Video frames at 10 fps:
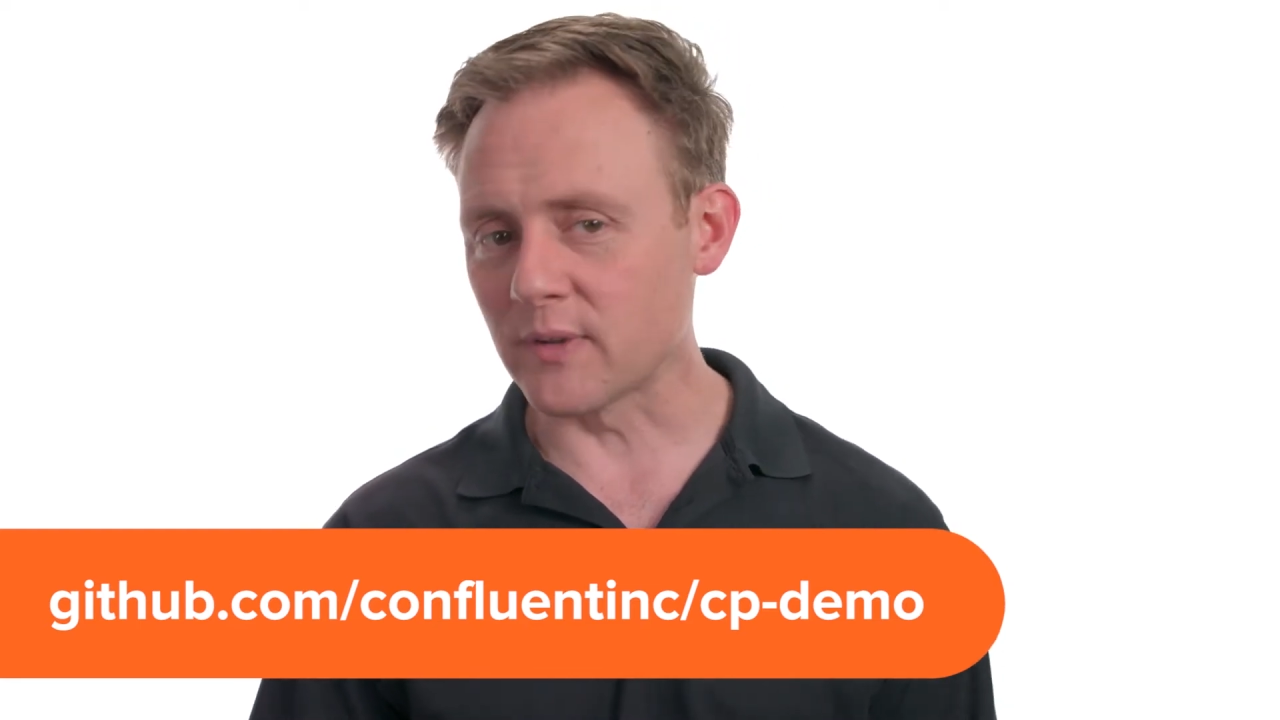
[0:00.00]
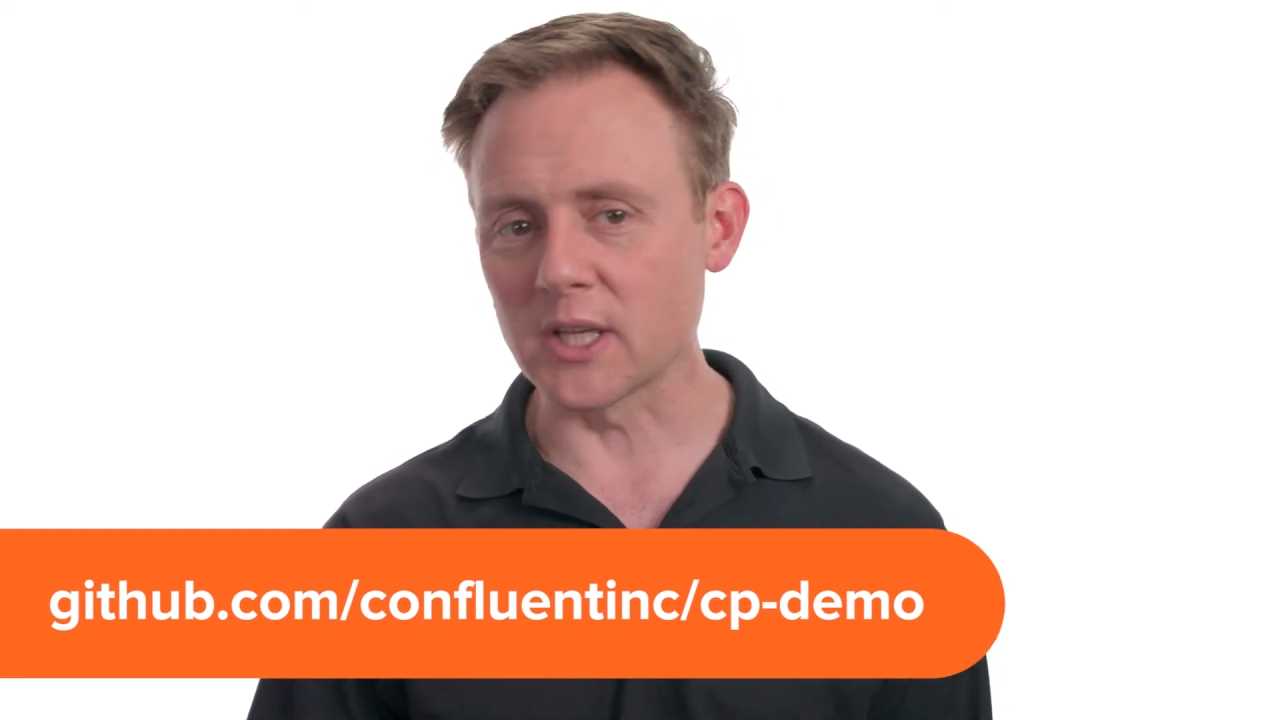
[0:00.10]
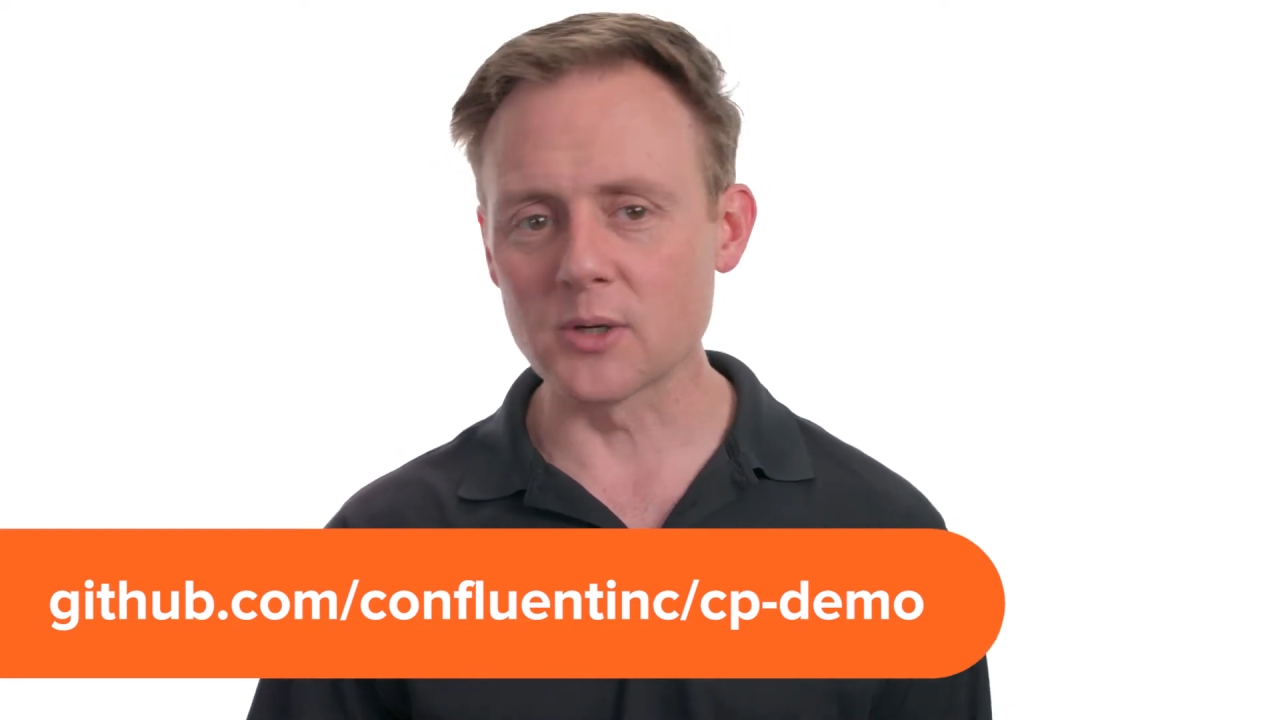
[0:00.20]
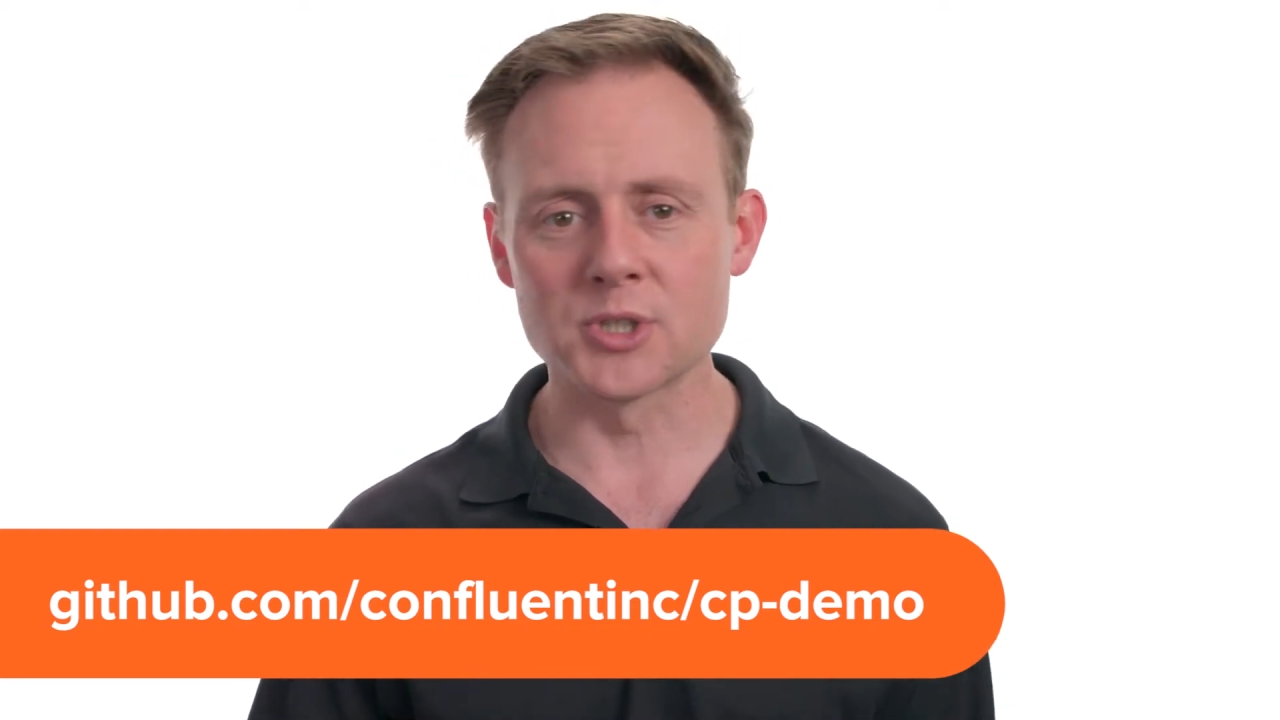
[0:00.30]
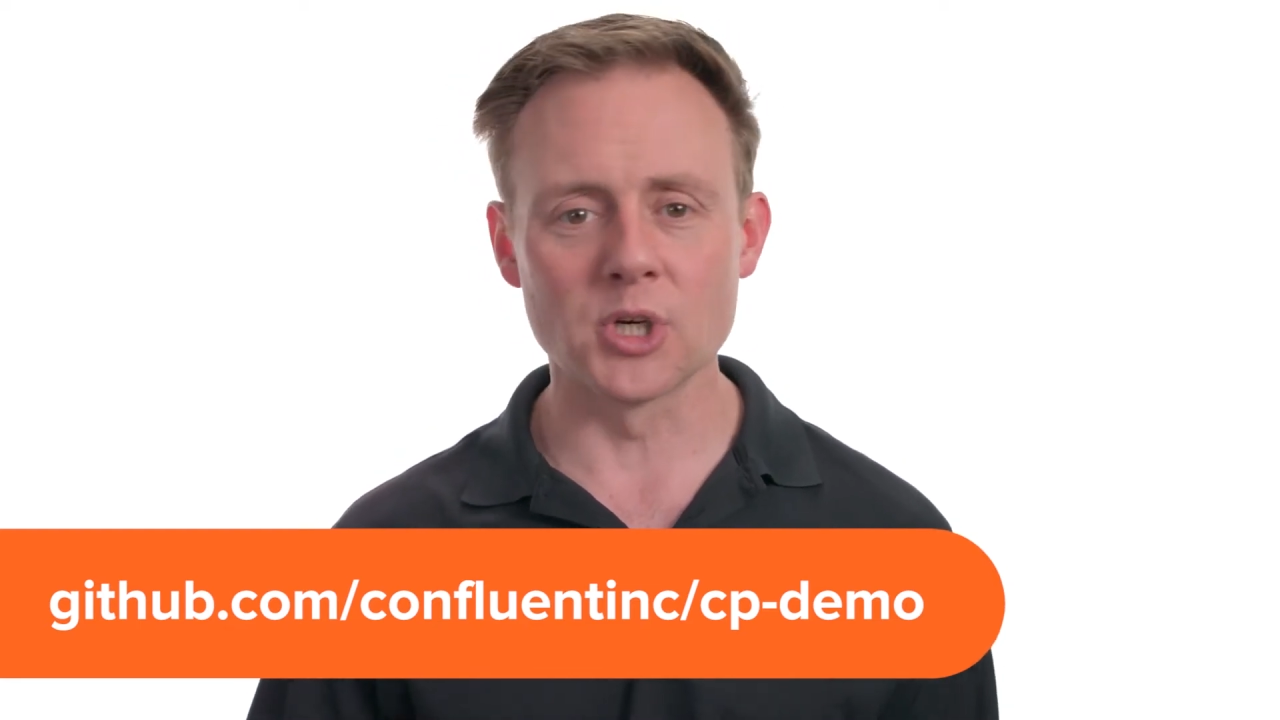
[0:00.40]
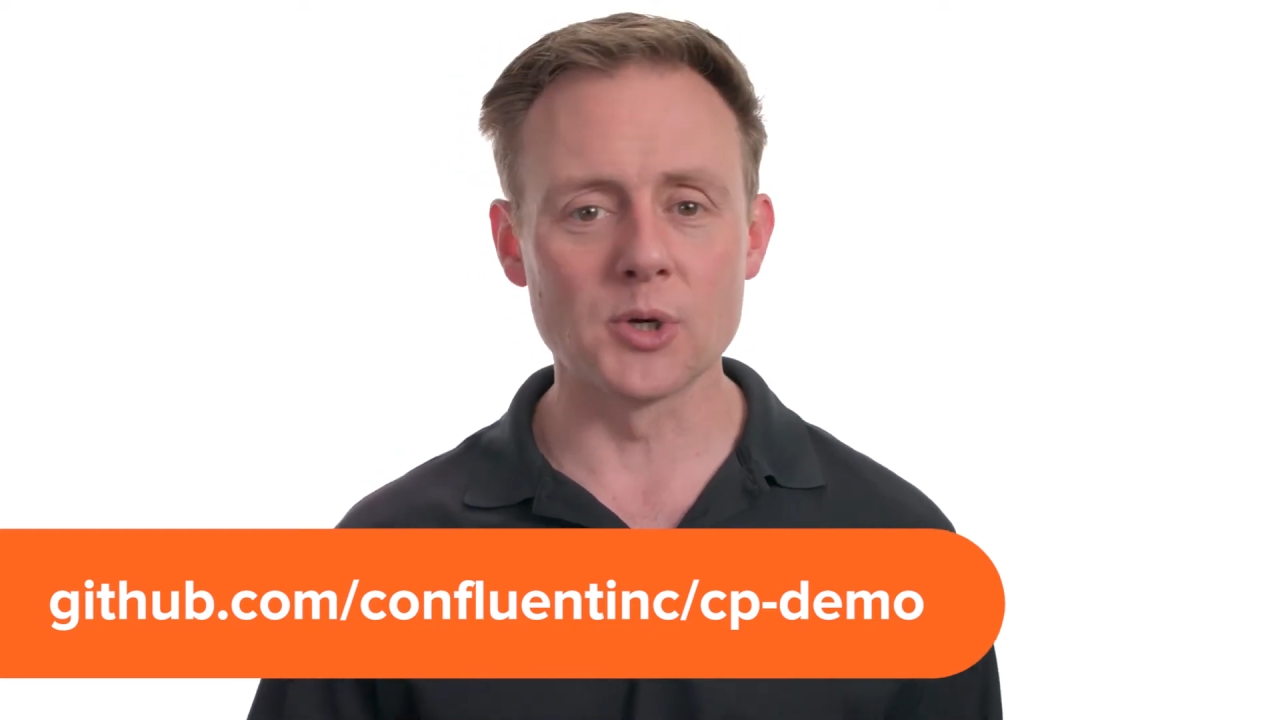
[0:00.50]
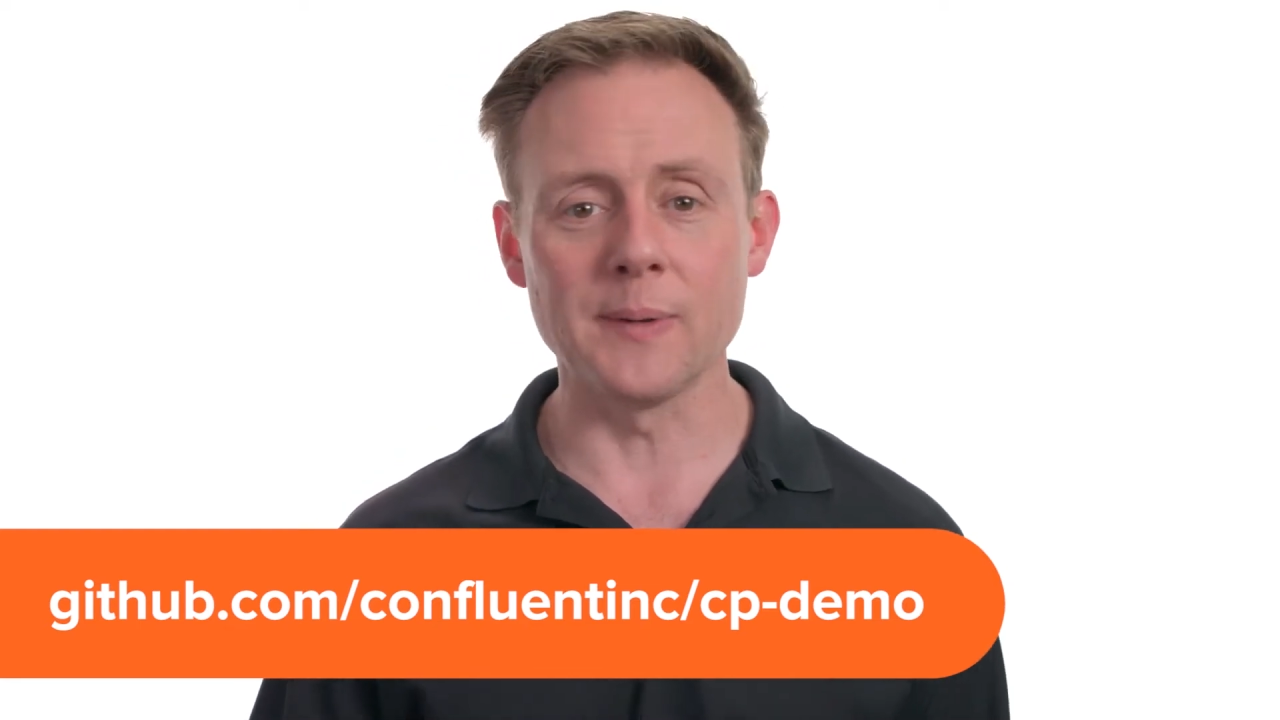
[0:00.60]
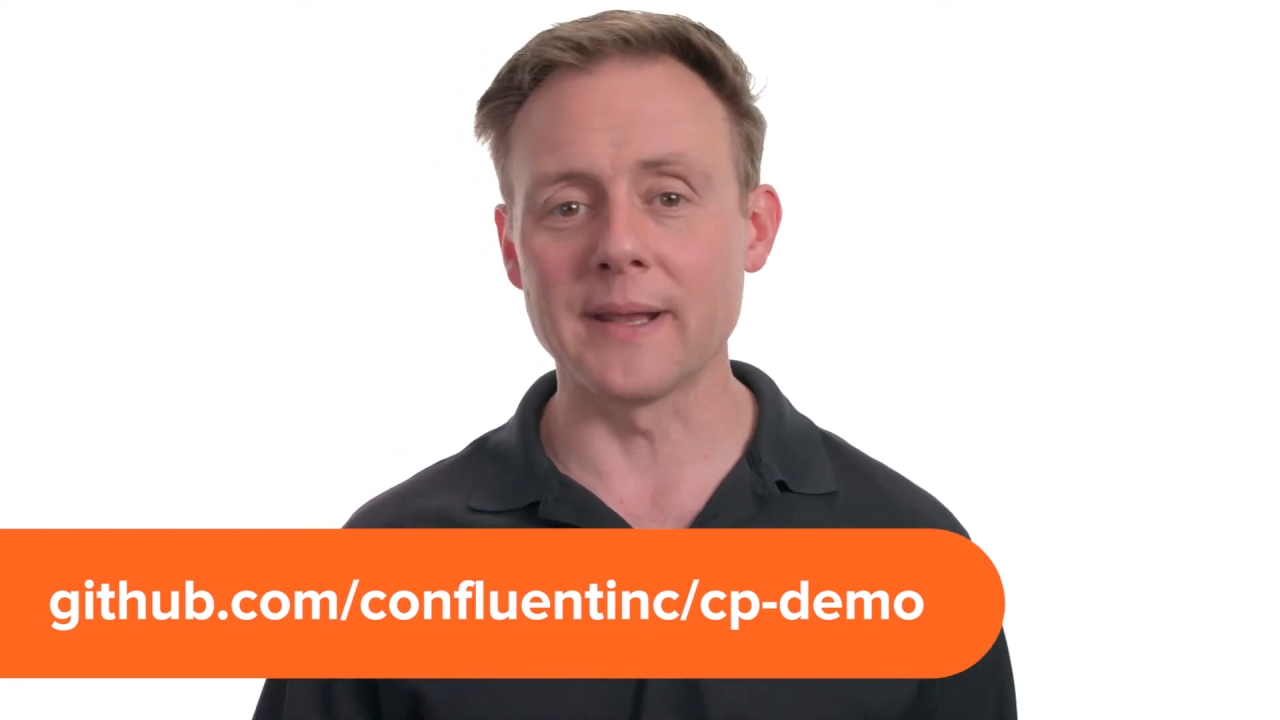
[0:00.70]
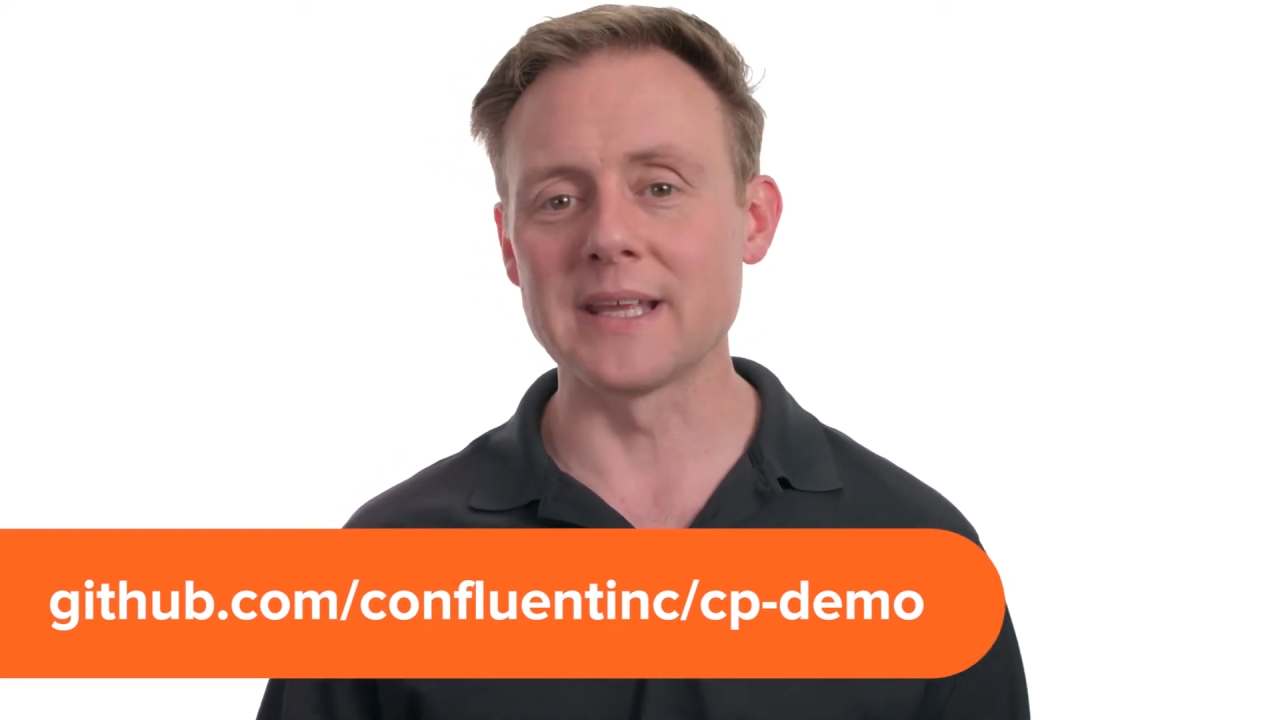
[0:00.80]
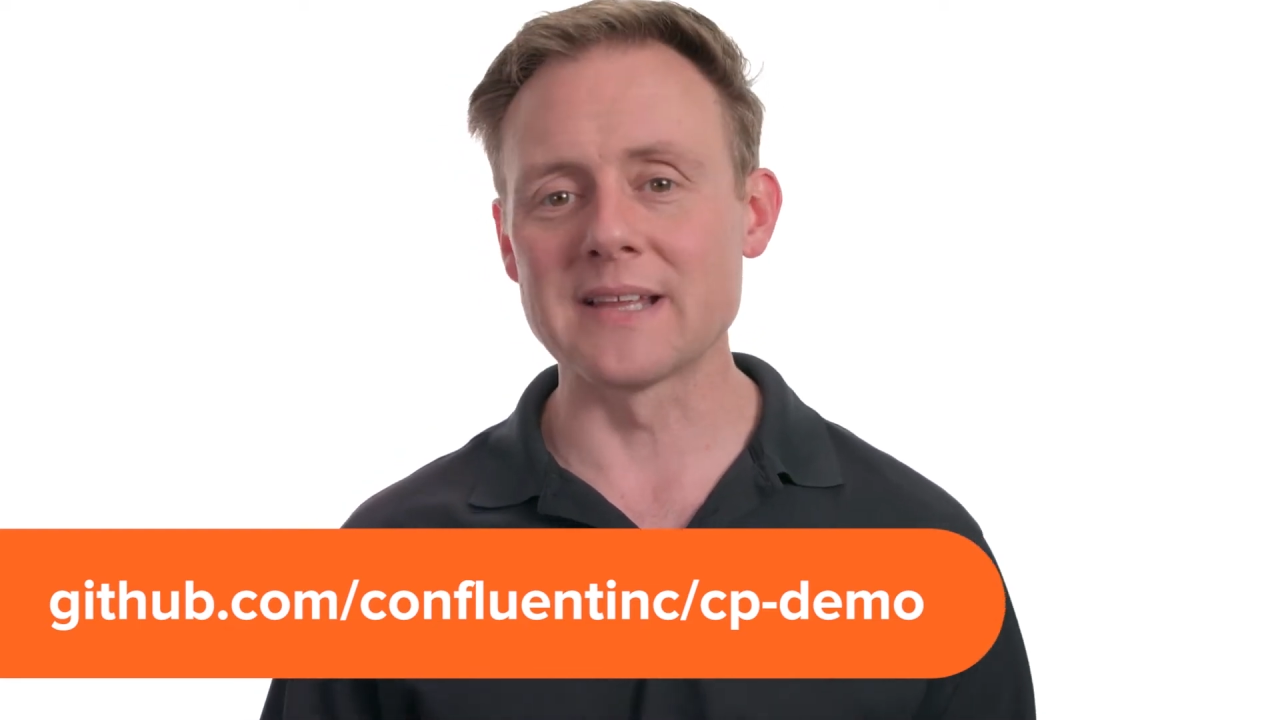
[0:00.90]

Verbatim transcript: video showing you how to